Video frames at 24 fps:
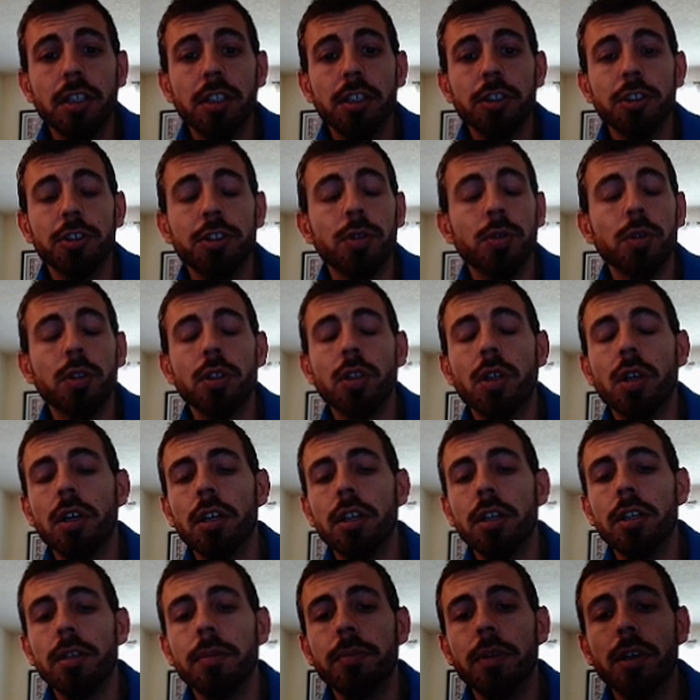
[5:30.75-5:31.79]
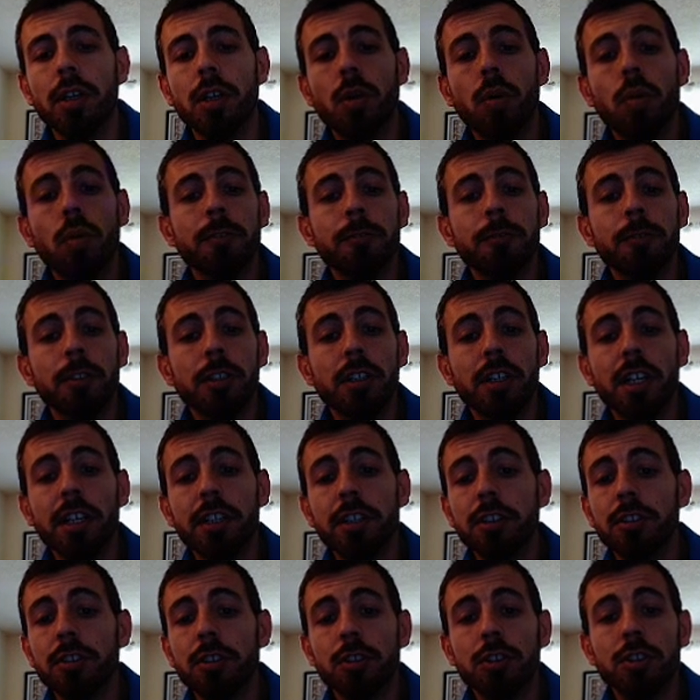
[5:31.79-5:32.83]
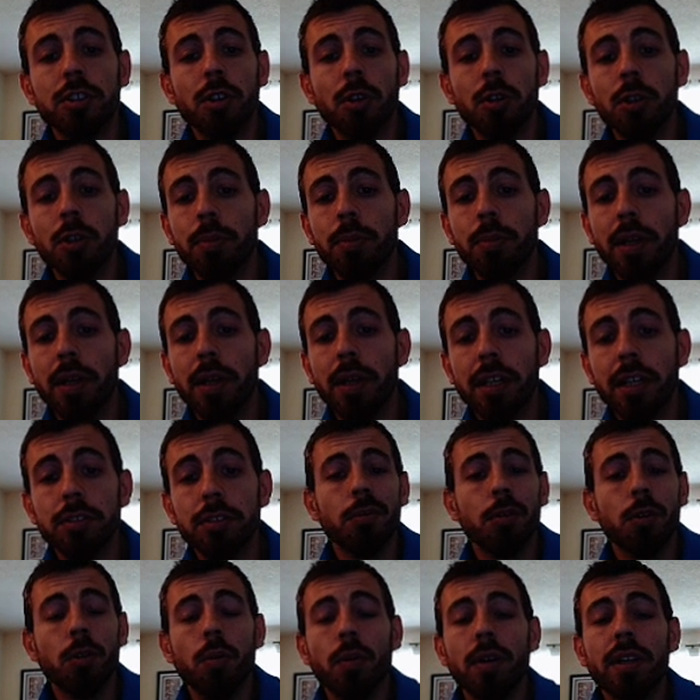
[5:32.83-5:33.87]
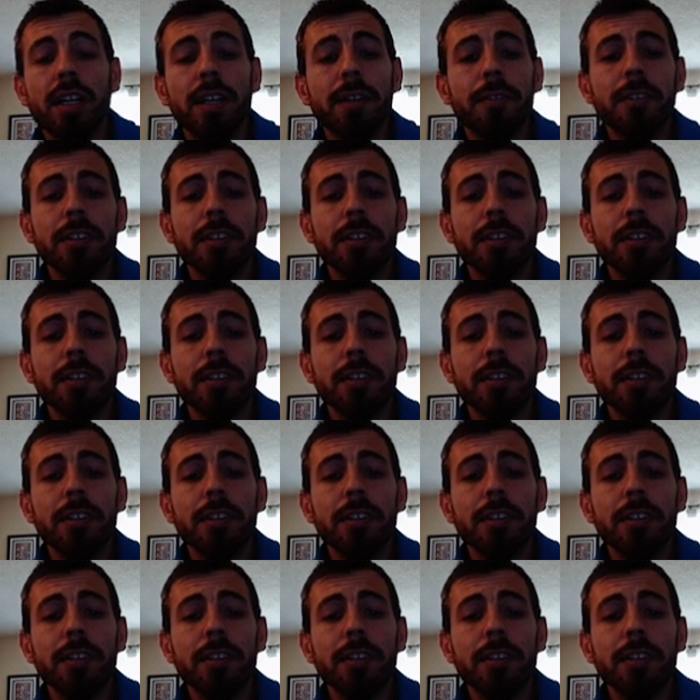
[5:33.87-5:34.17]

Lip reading: You're doing for gutters or solar panel or whatever it